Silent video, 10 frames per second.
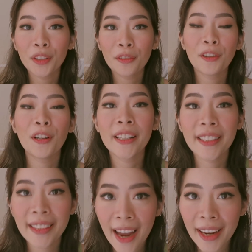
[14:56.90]
the
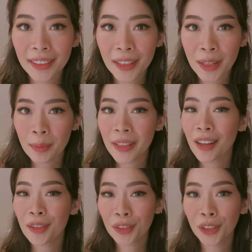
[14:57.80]
first items
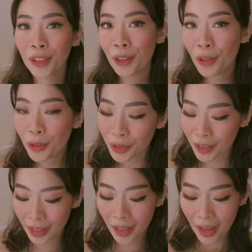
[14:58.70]
under
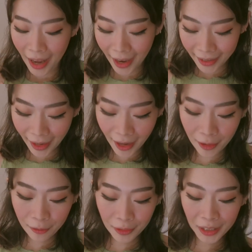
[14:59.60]
clothes, I
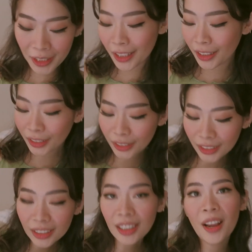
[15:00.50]
have
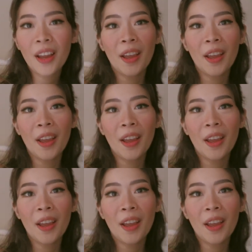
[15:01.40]
here